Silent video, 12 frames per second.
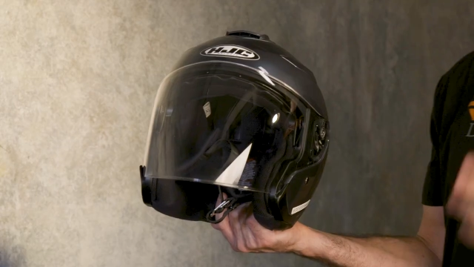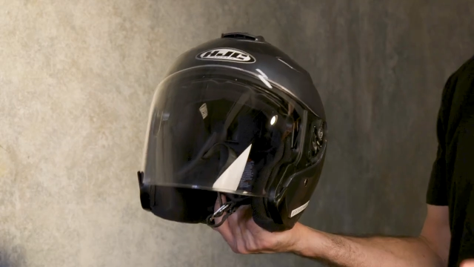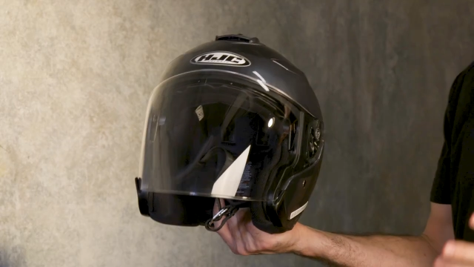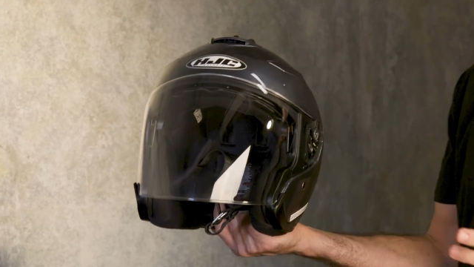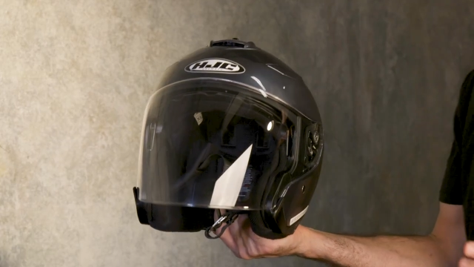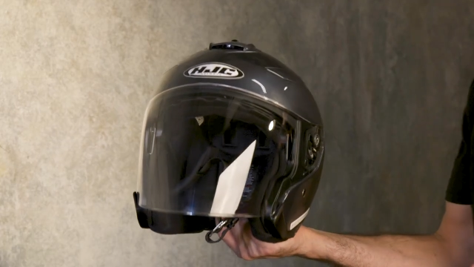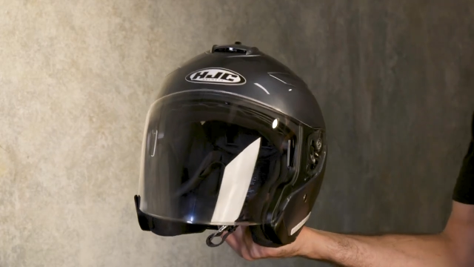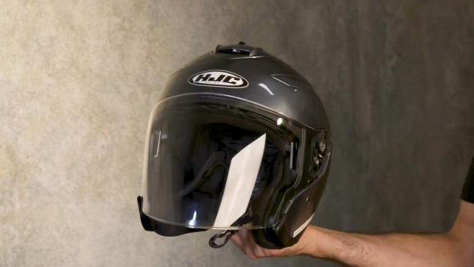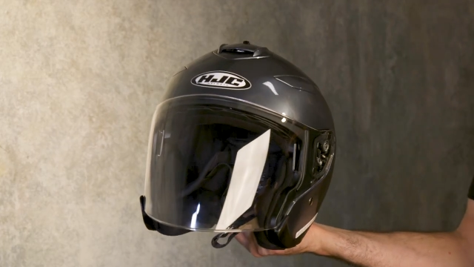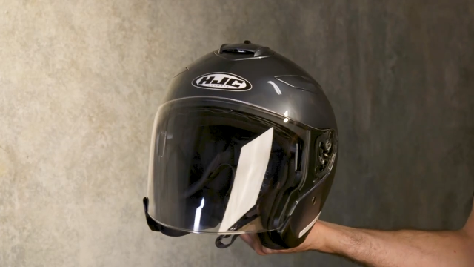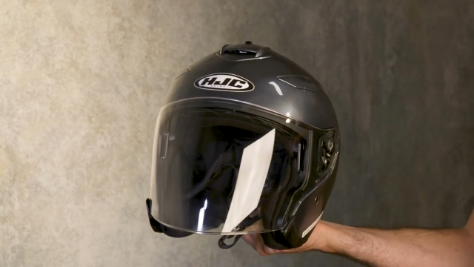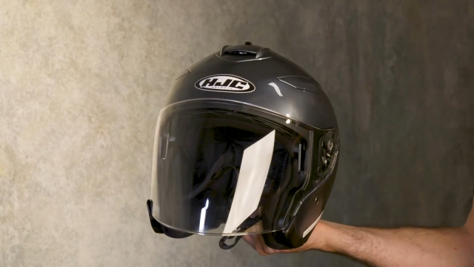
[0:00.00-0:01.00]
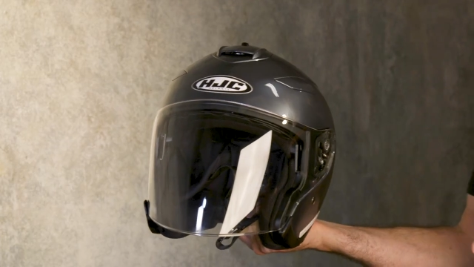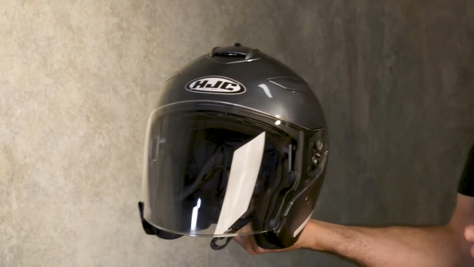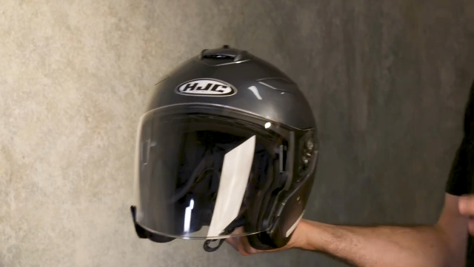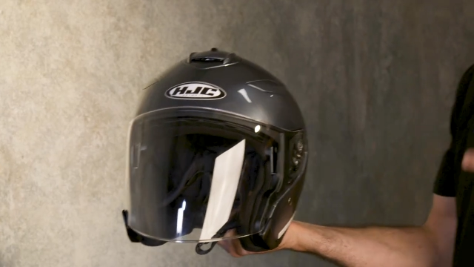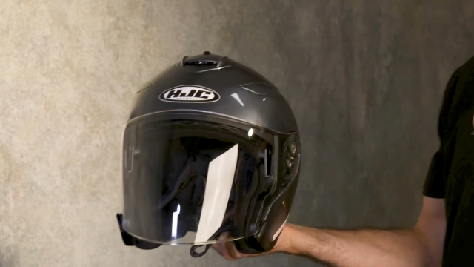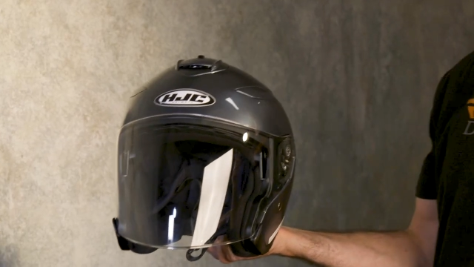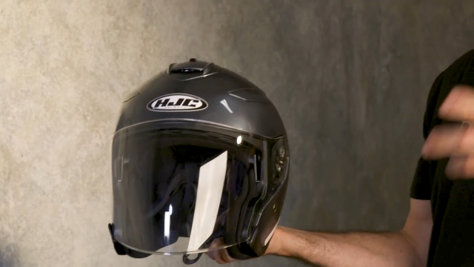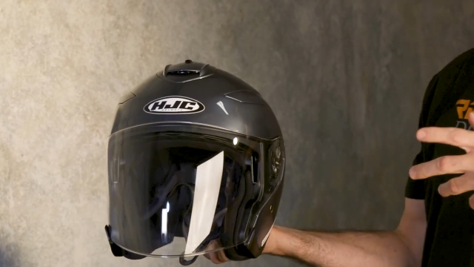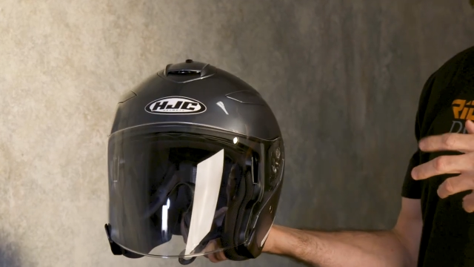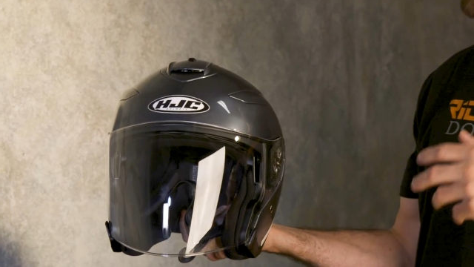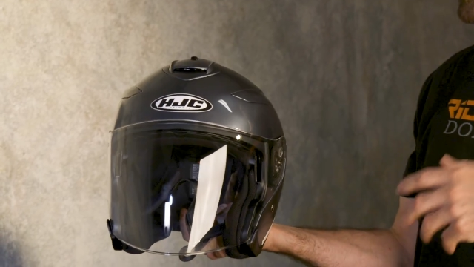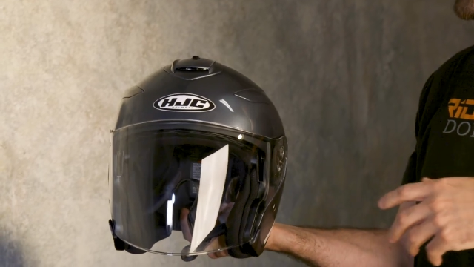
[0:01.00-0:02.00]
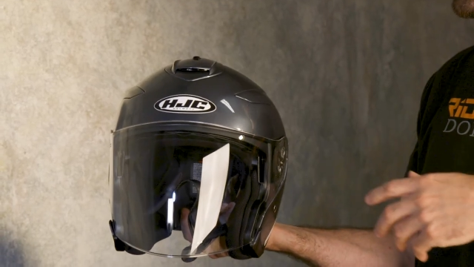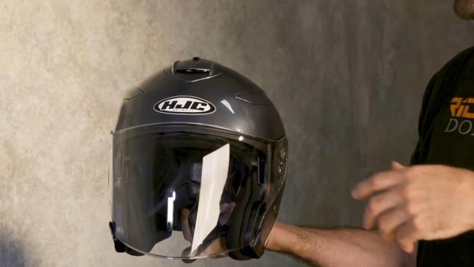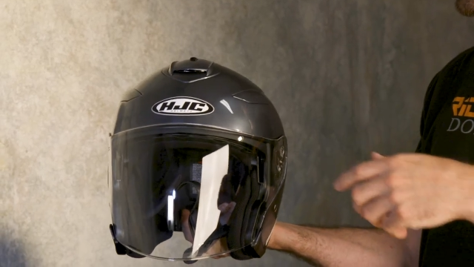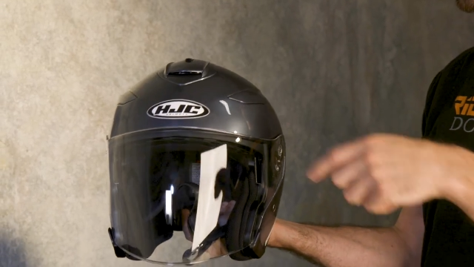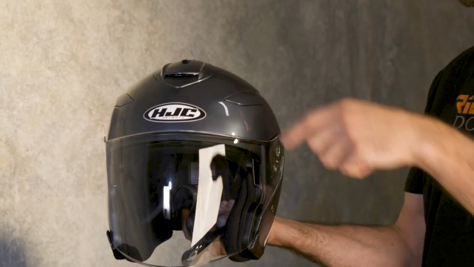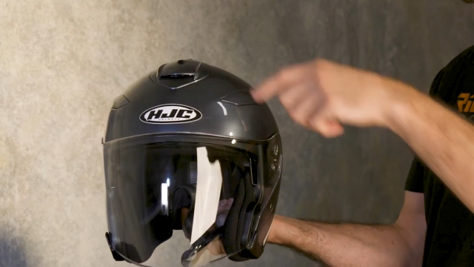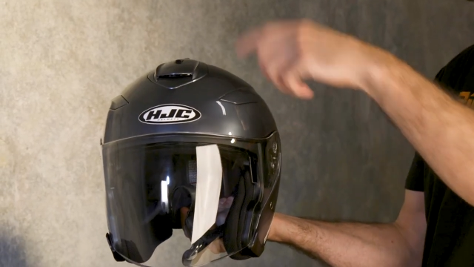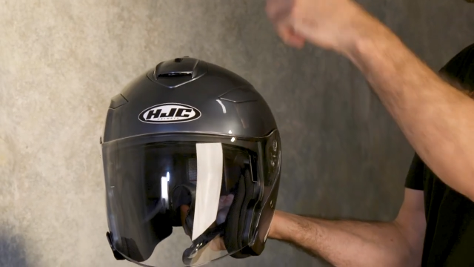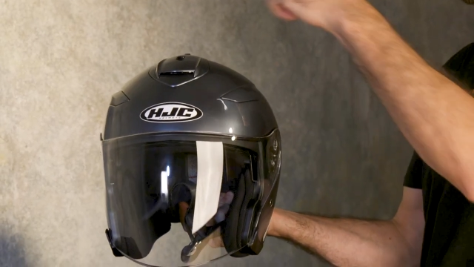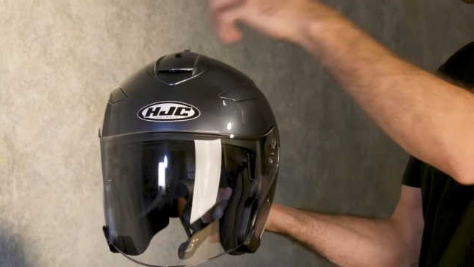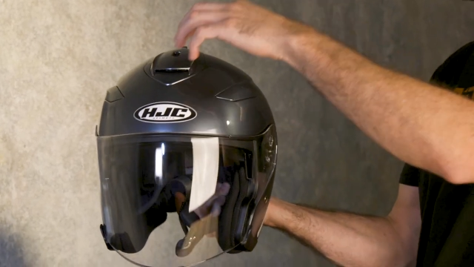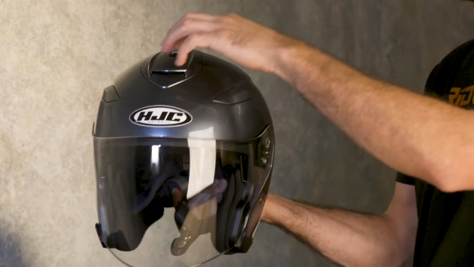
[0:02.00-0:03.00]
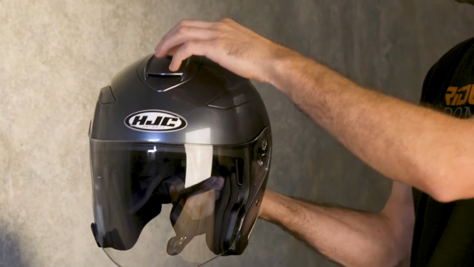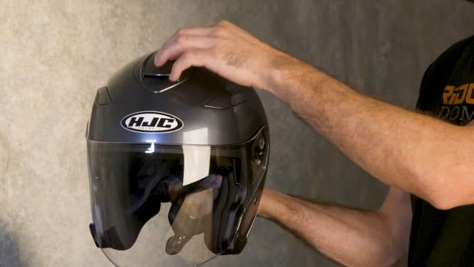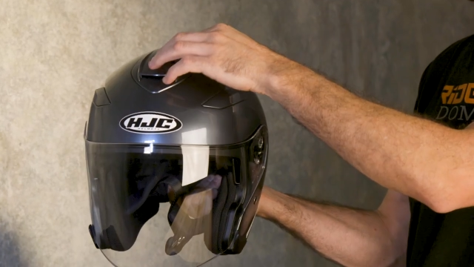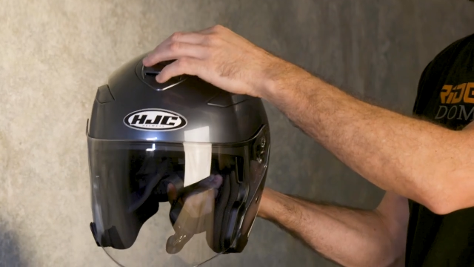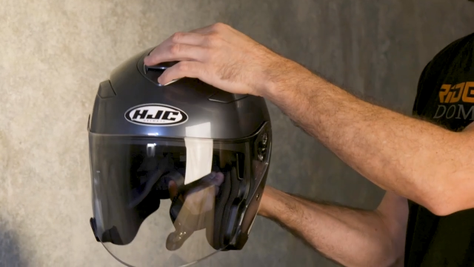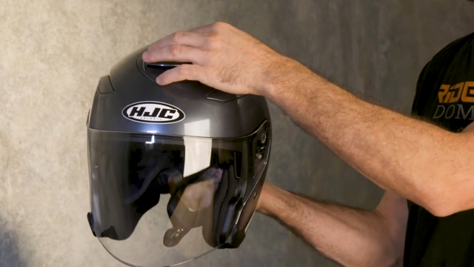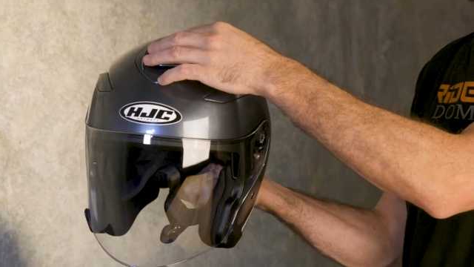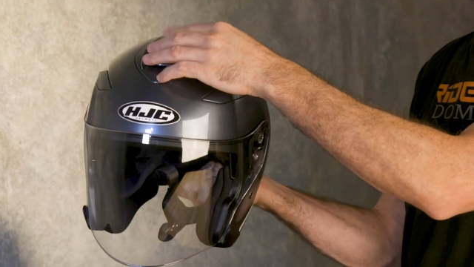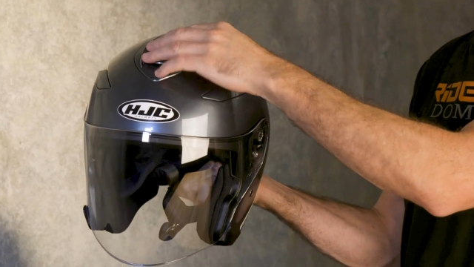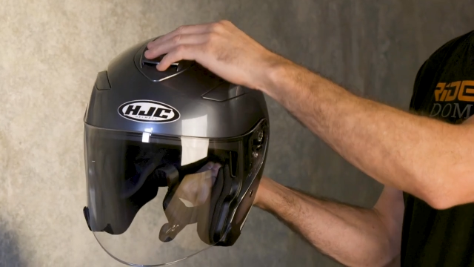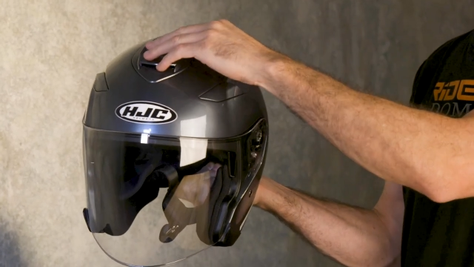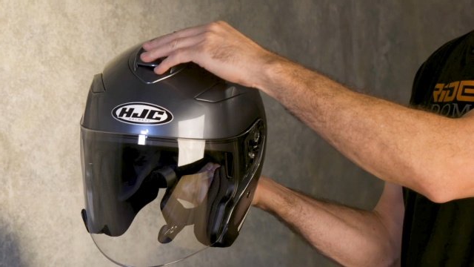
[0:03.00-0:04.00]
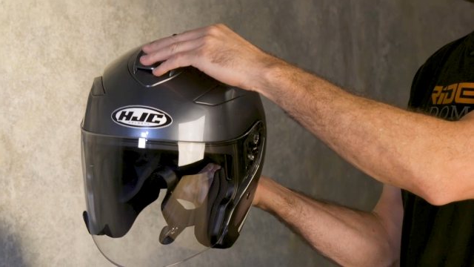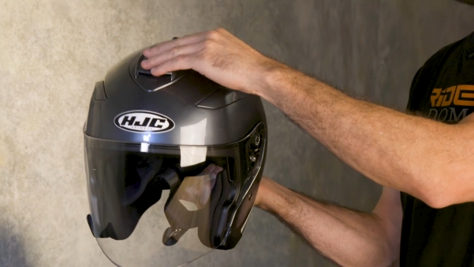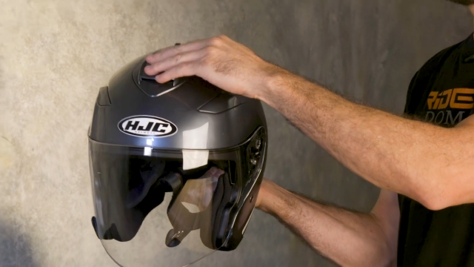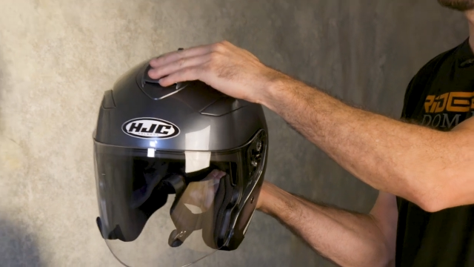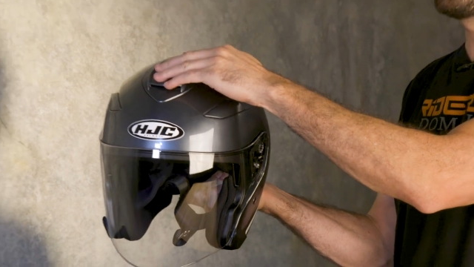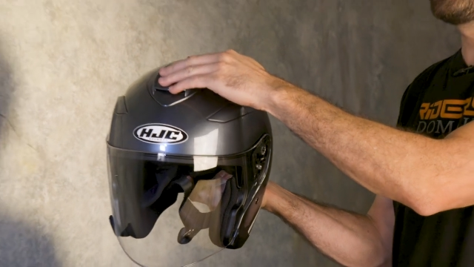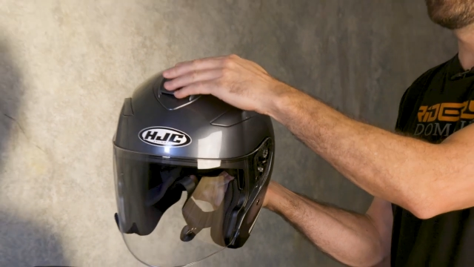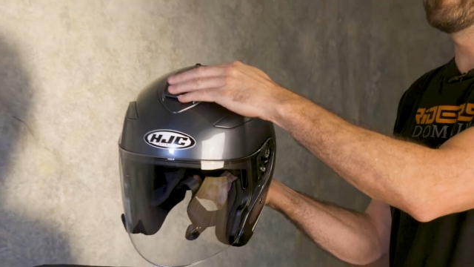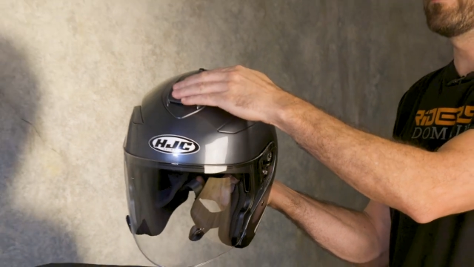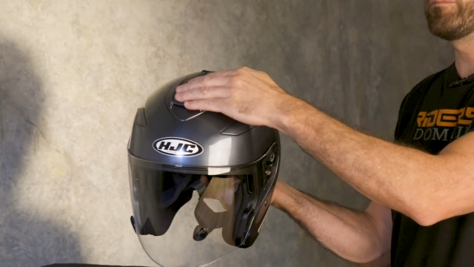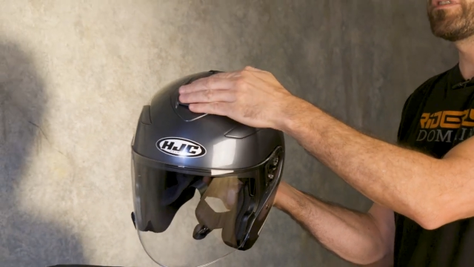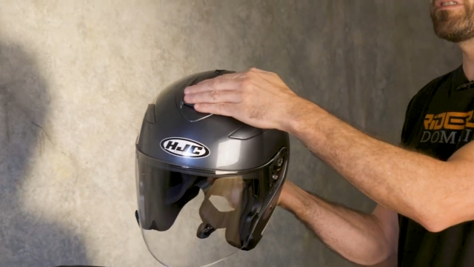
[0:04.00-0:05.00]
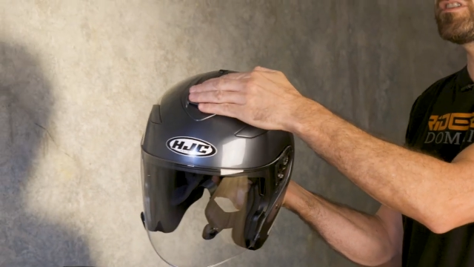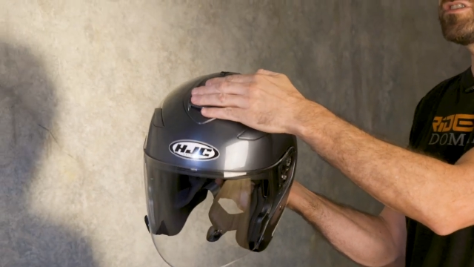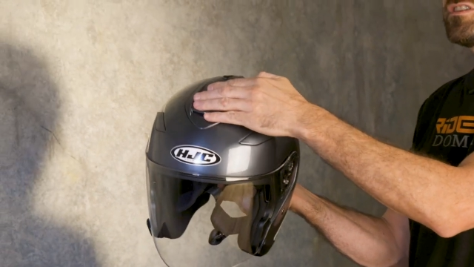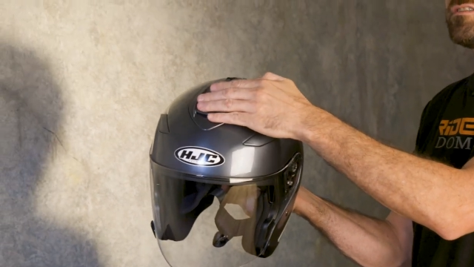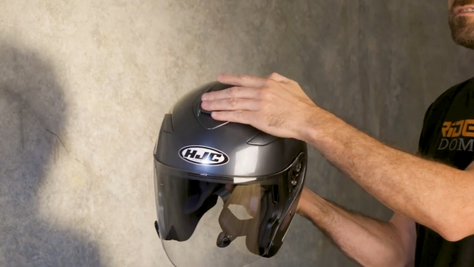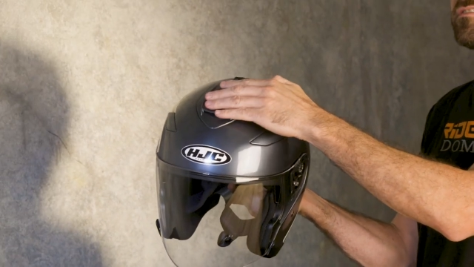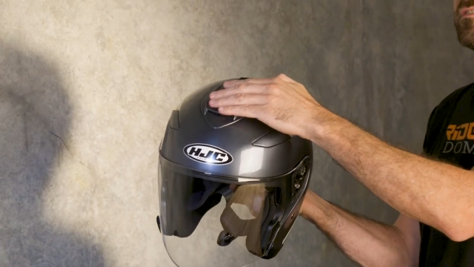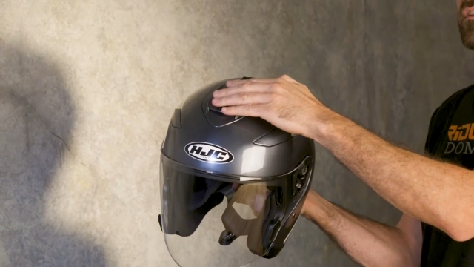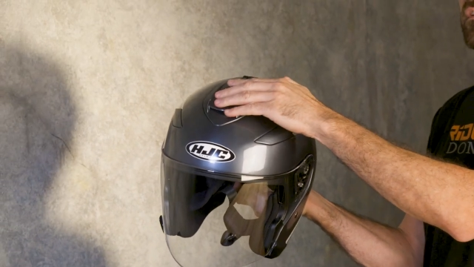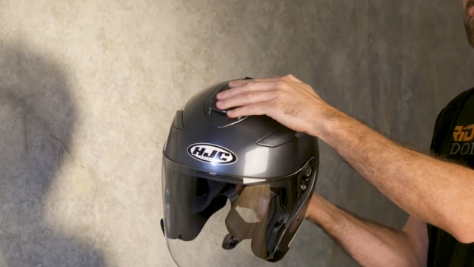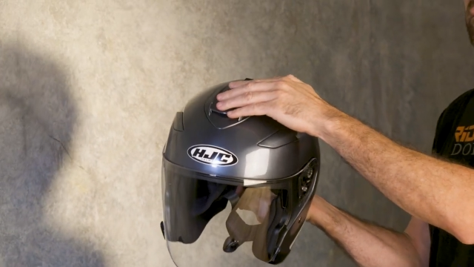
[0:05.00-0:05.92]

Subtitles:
[unreadable: no face in view]